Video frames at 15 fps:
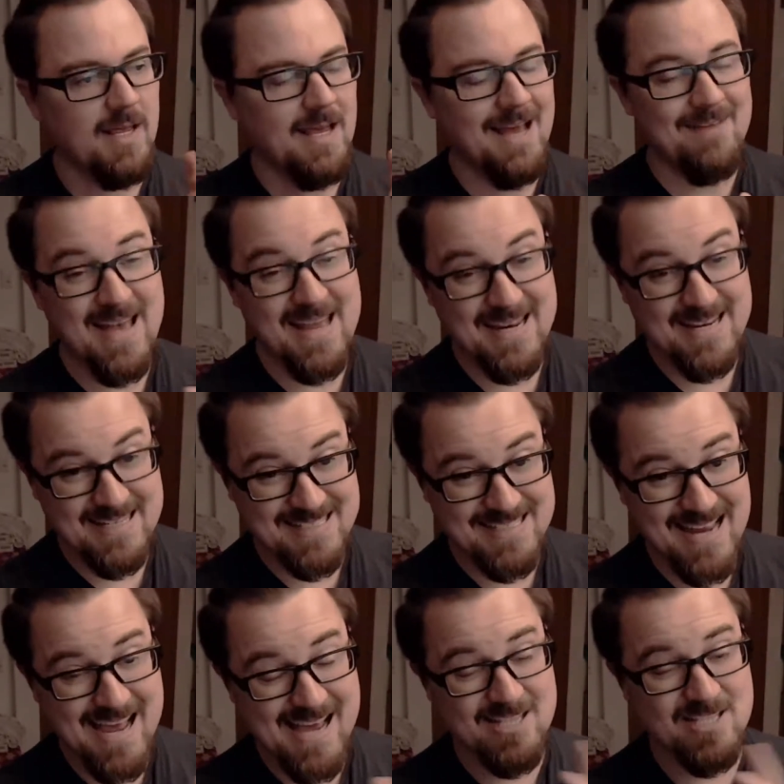I've added a
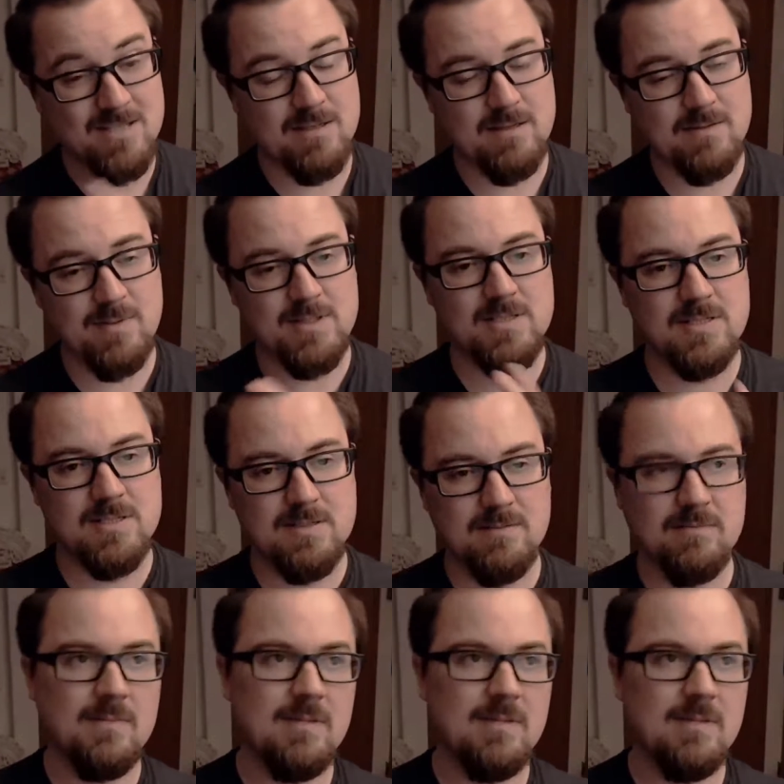stash, which